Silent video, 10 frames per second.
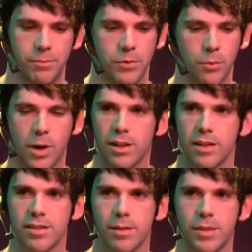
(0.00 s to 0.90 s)
dwell
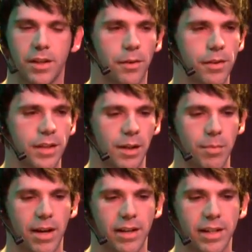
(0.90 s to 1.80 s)
on something or think
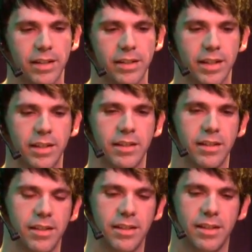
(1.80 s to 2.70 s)
about it, then
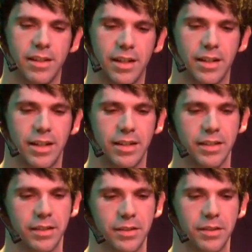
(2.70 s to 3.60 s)

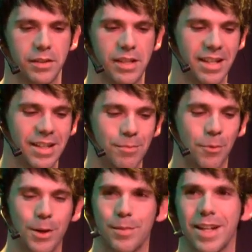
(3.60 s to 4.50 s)
the
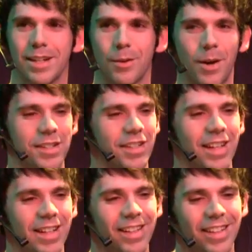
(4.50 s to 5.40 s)
more you begin to question
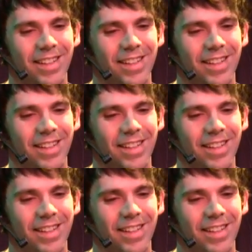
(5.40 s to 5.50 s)
it.